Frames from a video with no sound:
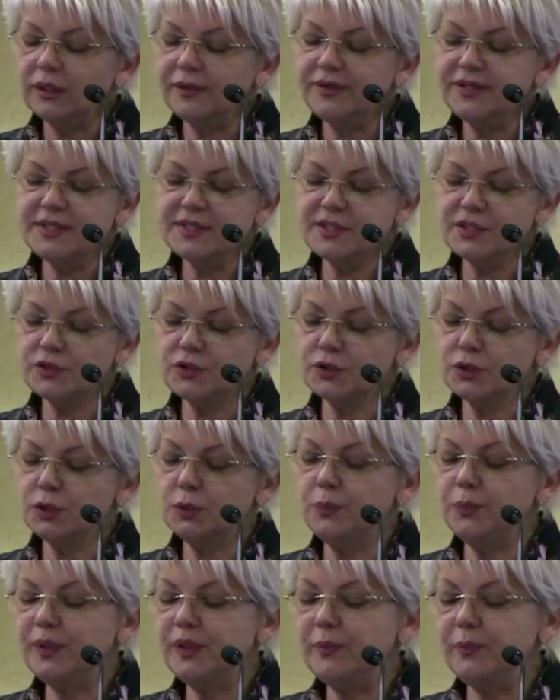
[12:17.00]
is
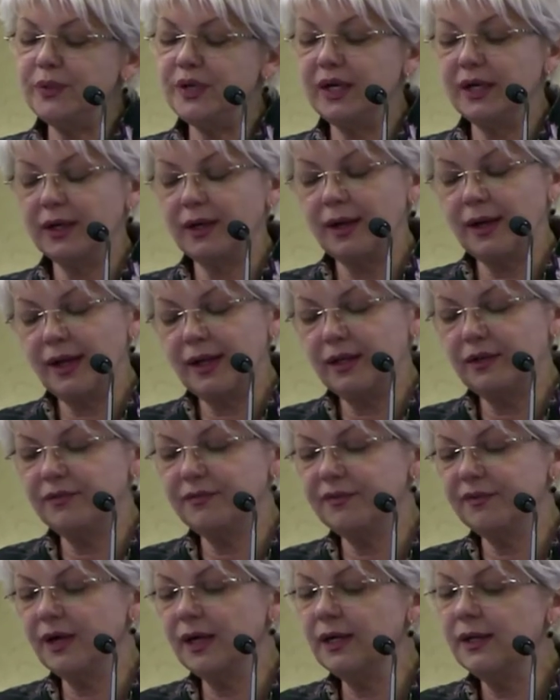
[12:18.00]
through PPR
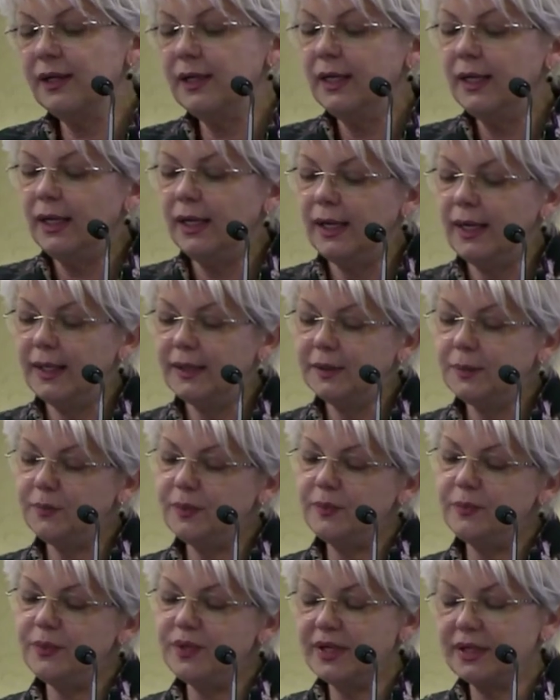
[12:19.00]
alpha and
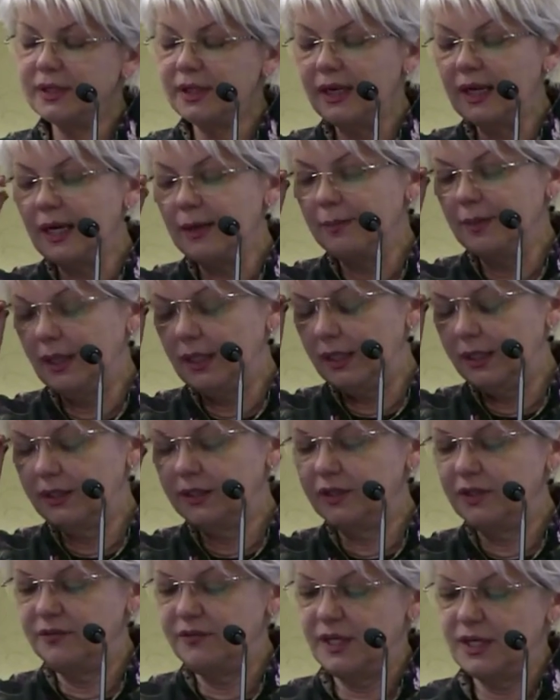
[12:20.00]
PPR gamma
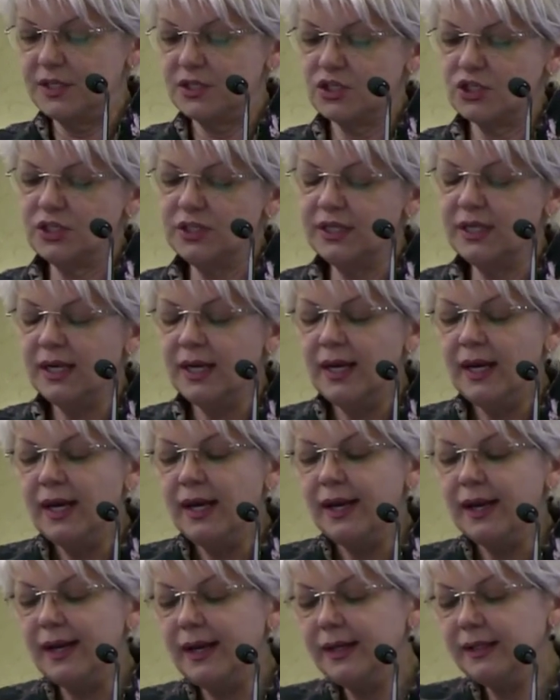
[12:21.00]
activation,
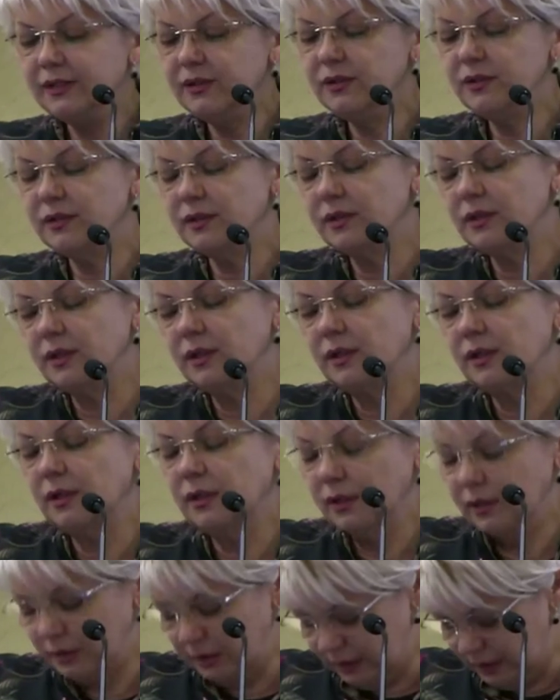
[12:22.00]
and
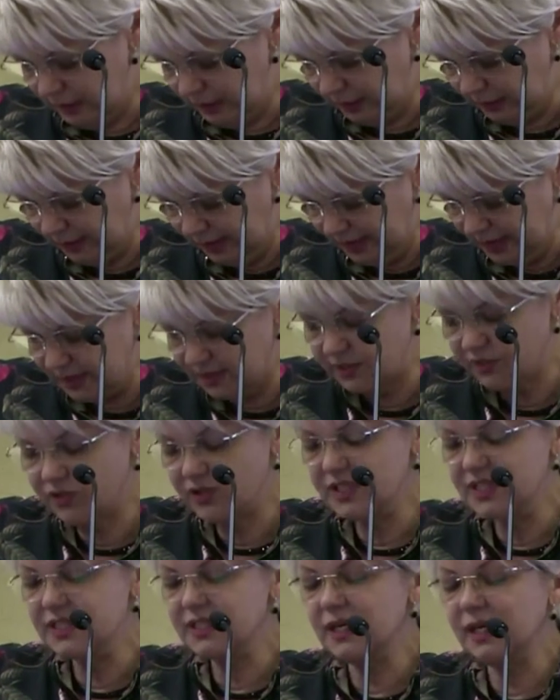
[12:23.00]
as a
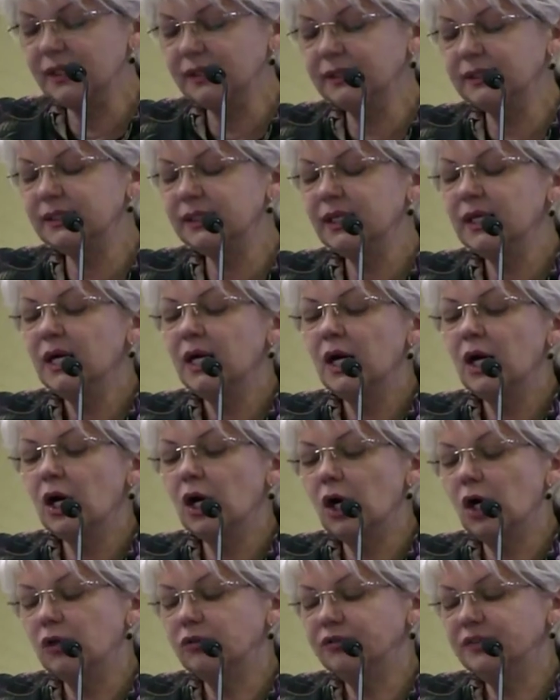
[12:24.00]
result
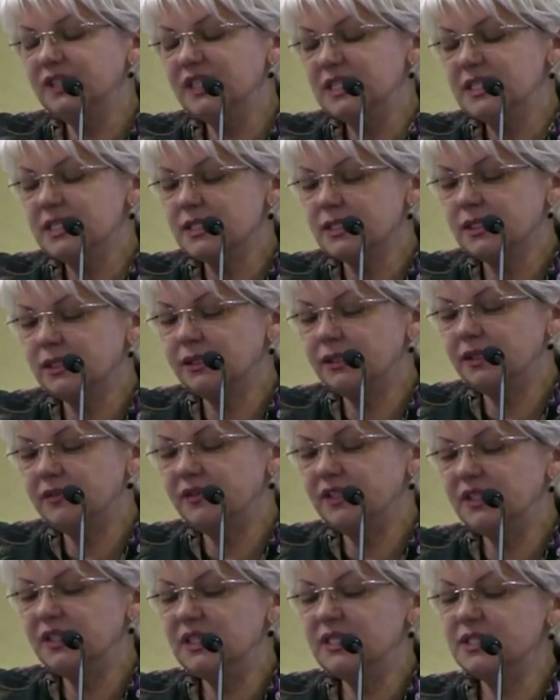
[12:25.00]
of these
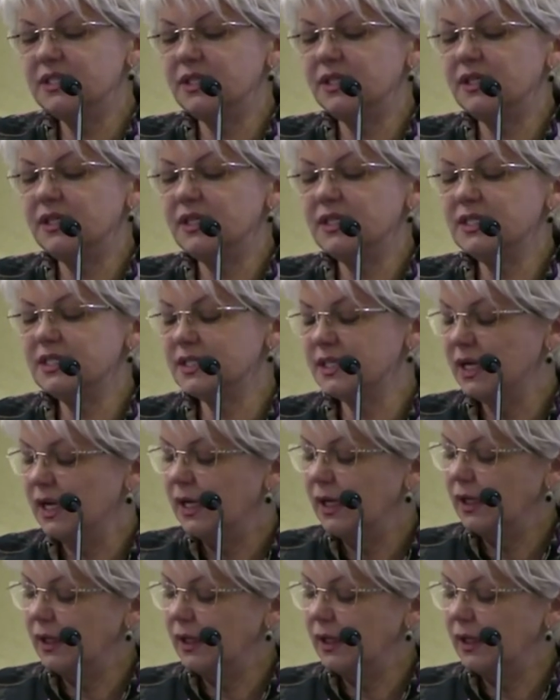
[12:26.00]
activities is